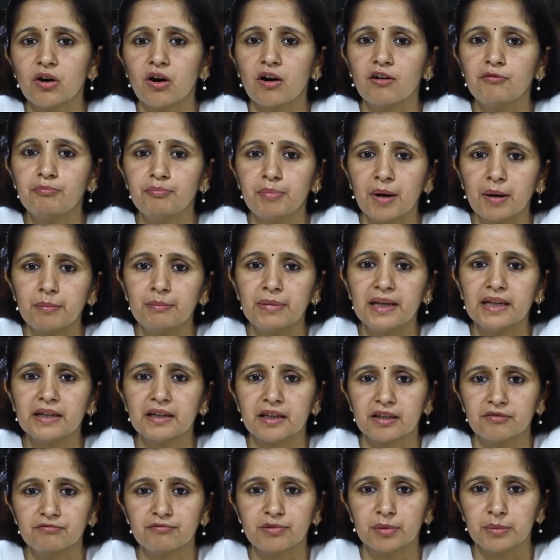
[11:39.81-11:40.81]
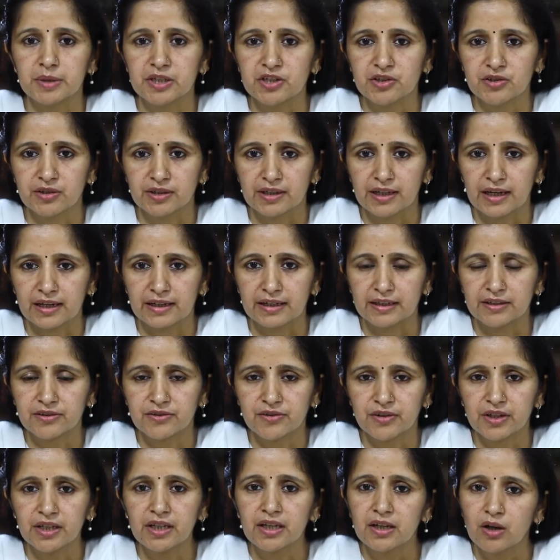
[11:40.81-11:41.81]
of Public Information
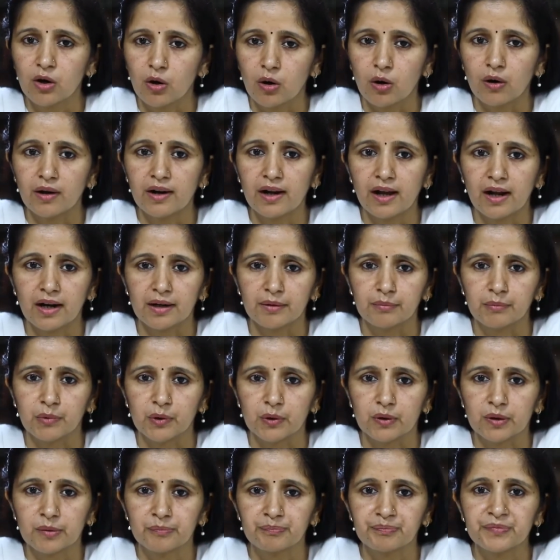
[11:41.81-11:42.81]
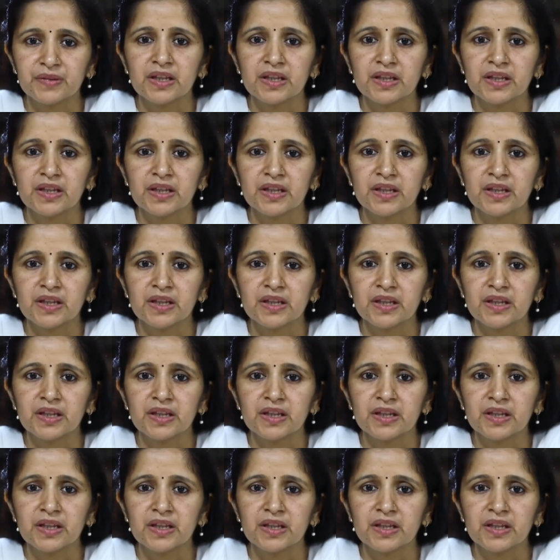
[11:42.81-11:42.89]
Directory or handbook,